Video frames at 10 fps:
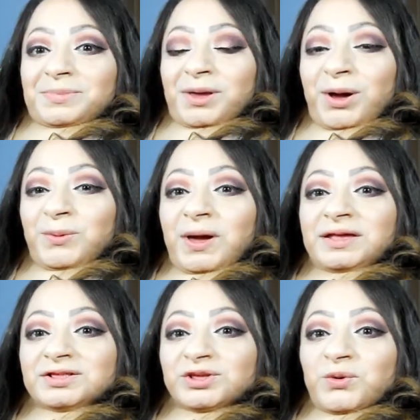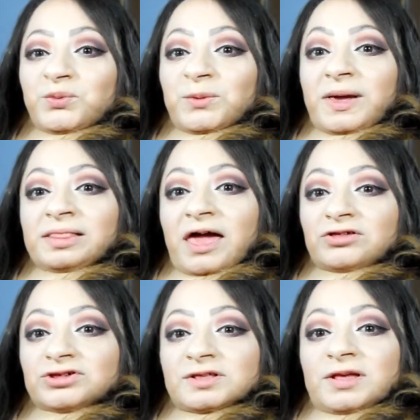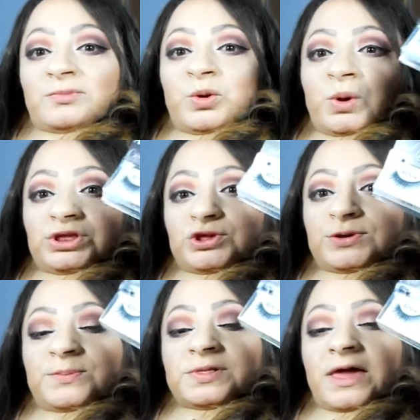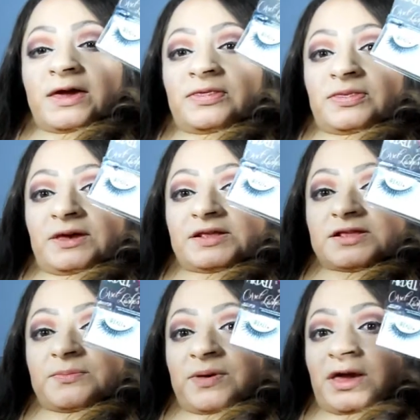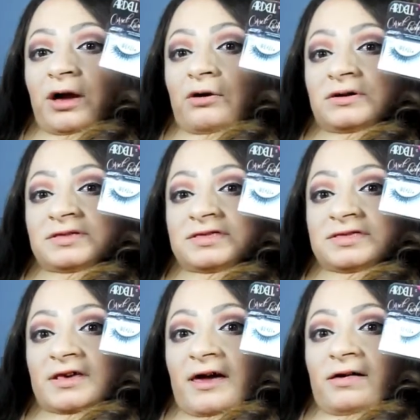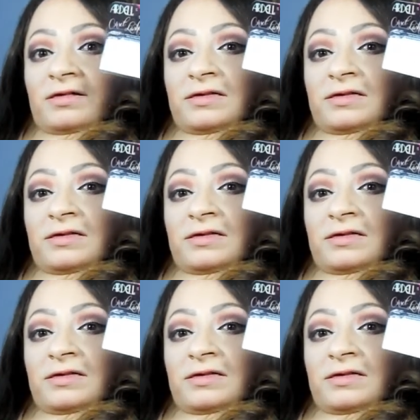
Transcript: Alright, so for my lashes, I'm going to apply these by Ardell.